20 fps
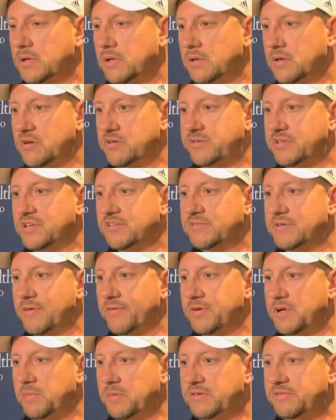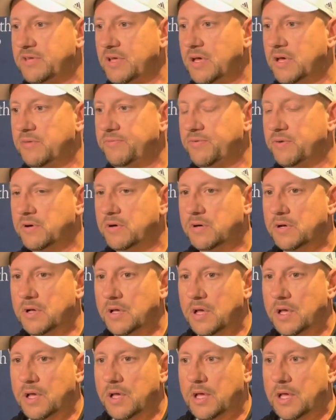there's still something to be said for
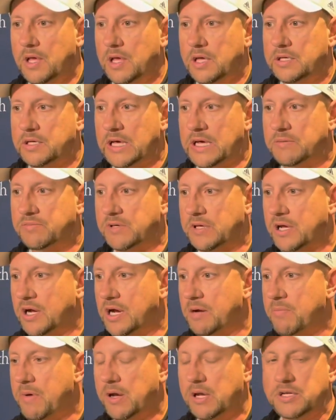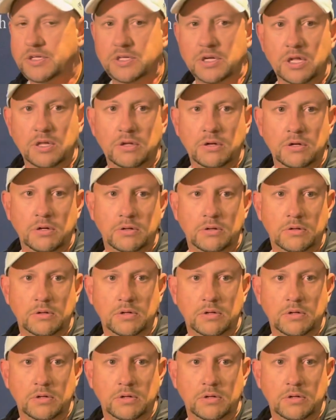teams that care about each other and